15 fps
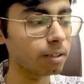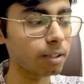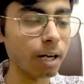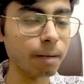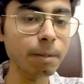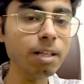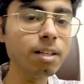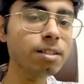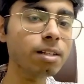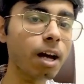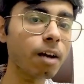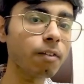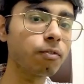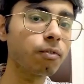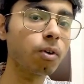That means I
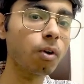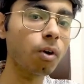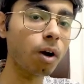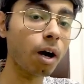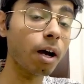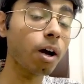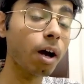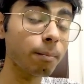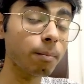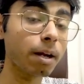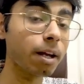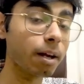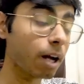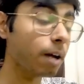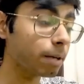have I am
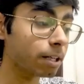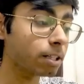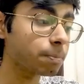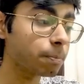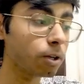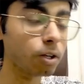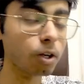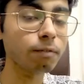I am an expert